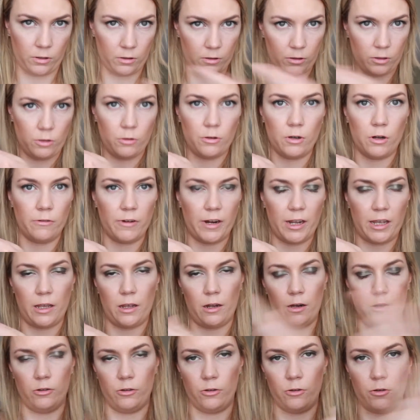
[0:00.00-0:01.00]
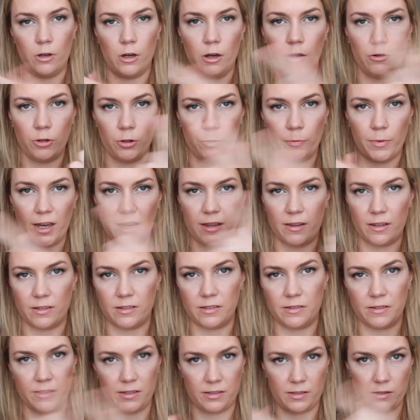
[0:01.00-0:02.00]
you go right here. You buy this.
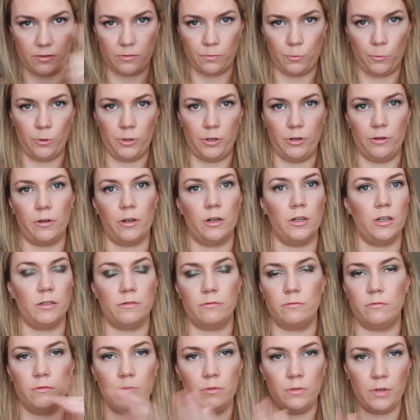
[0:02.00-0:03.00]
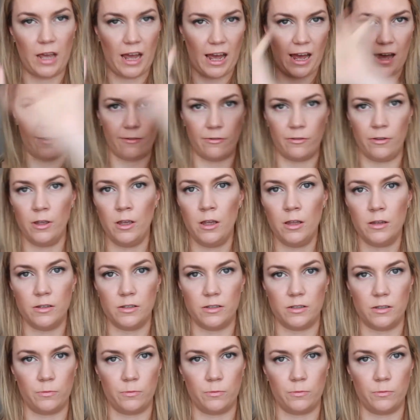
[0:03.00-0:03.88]
This is what you're gonna have. This